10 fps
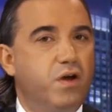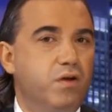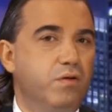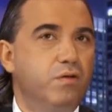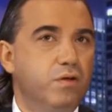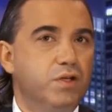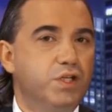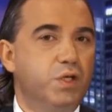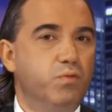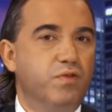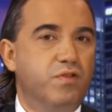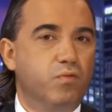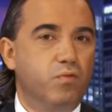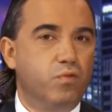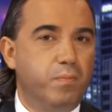though she was
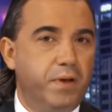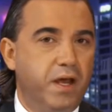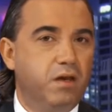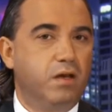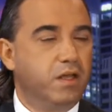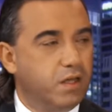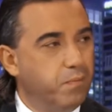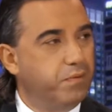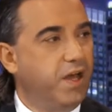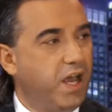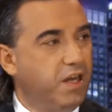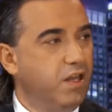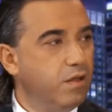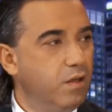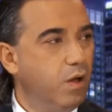repeatedly
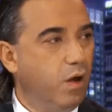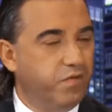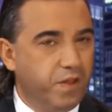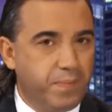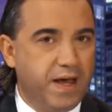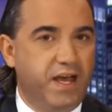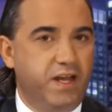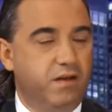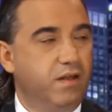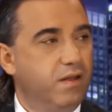complaining of the pain.